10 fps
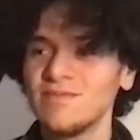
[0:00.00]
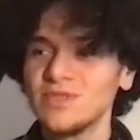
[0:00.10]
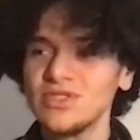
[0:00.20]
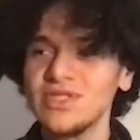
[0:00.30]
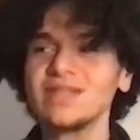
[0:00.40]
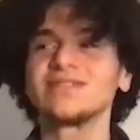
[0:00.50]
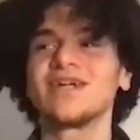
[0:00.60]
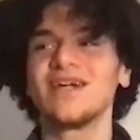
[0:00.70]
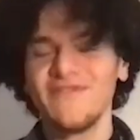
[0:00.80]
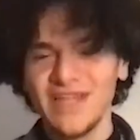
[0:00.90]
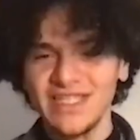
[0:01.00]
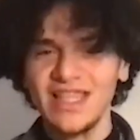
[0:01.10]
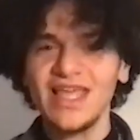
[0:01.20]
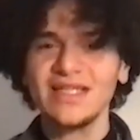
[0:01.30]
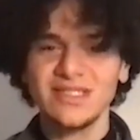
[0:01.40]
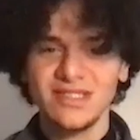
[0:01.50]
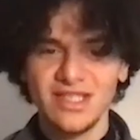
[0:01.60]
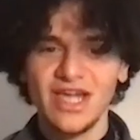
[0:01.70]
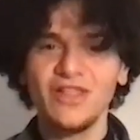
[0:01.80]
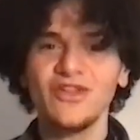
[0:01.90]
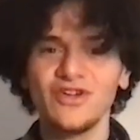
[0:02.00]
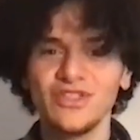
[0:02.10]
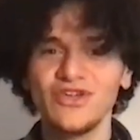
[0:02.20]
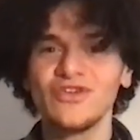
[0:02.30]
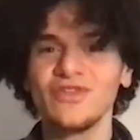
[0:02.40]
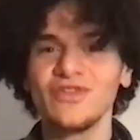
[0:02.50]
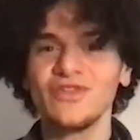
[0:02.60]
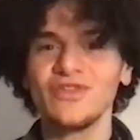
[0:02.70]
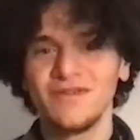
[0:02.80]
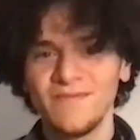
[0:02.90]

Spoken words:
So that's kind of like the lesson I learned early on.